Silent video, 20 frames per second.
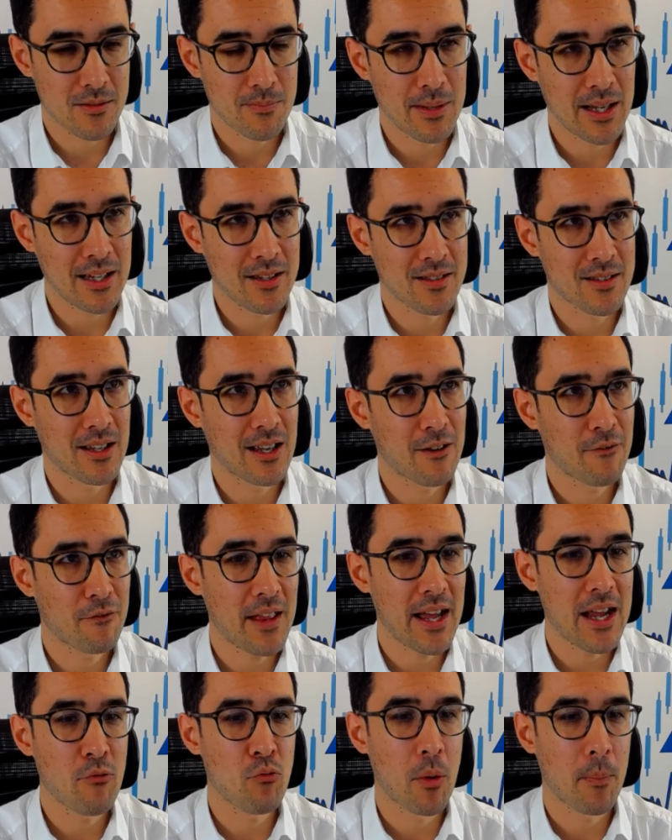means that if
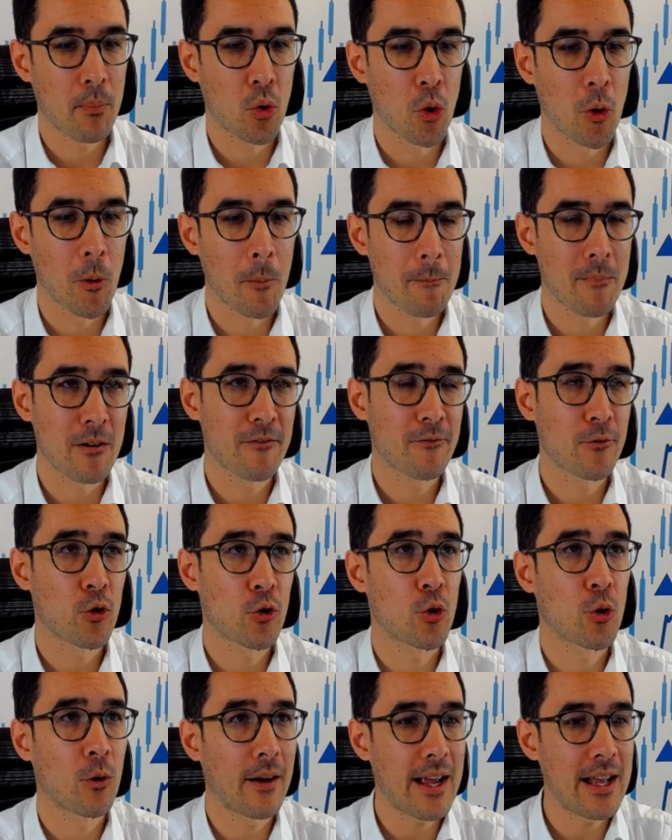they report
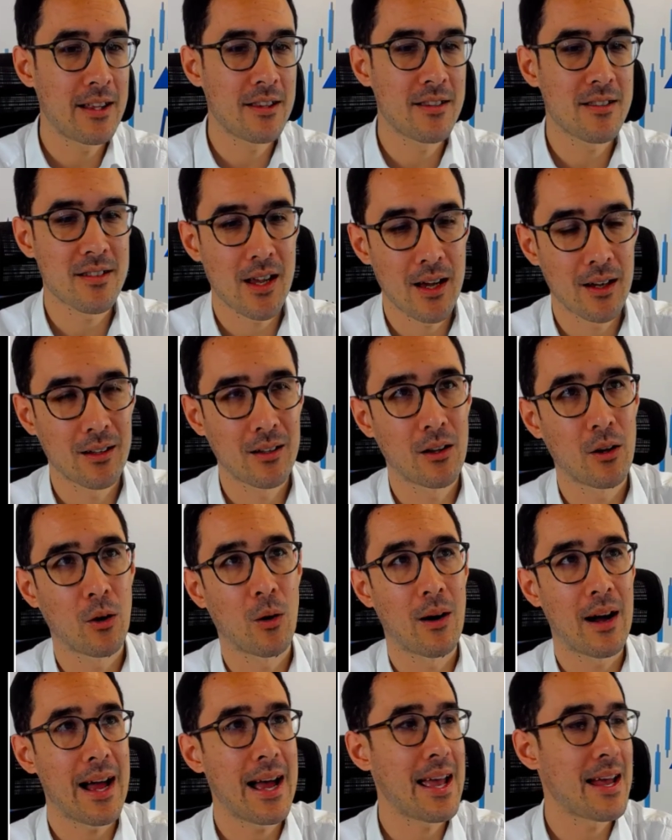before Intel
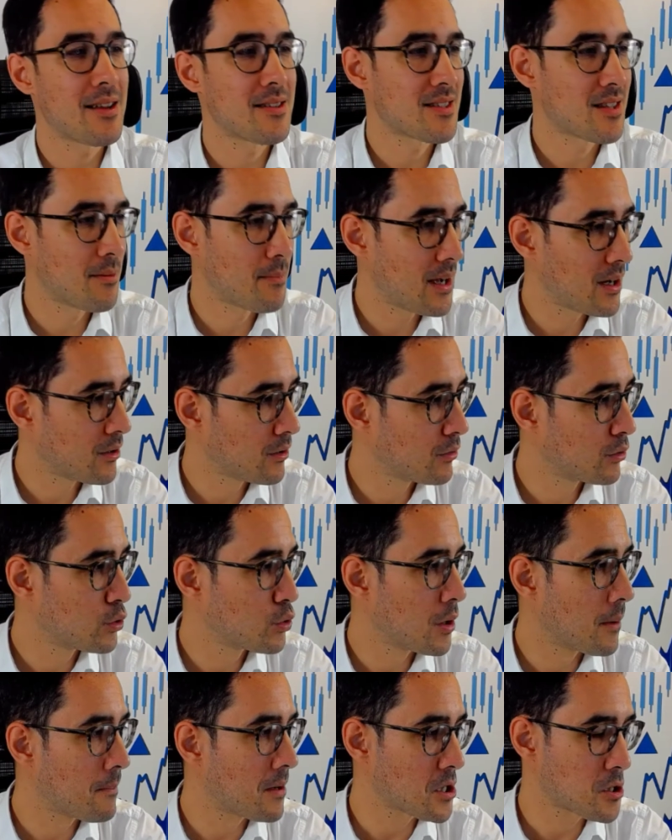or ASML,
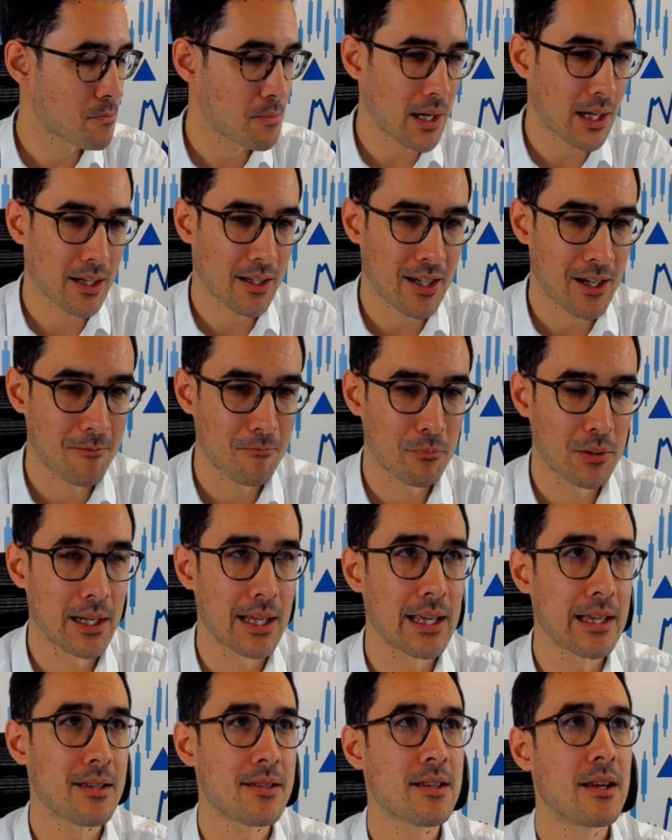who are much bigger
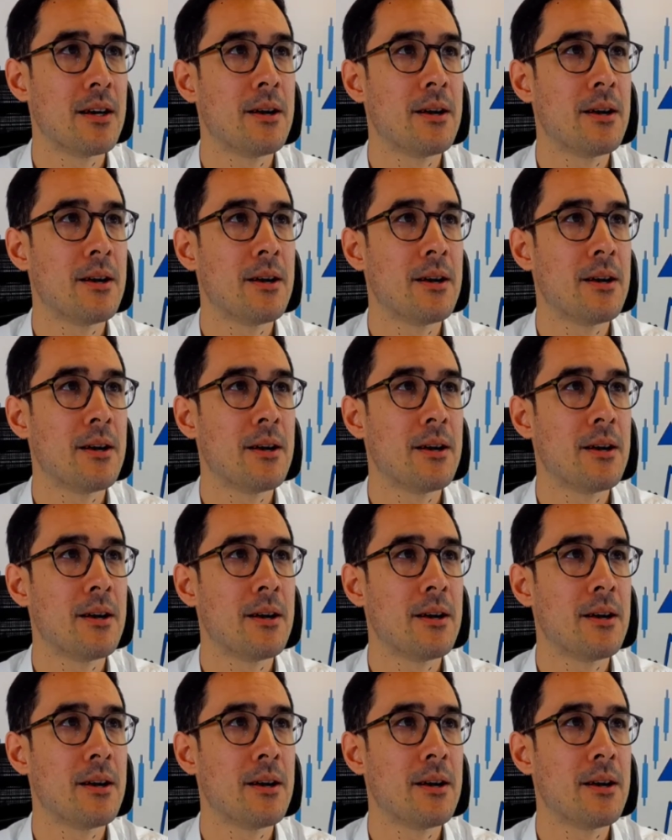companies,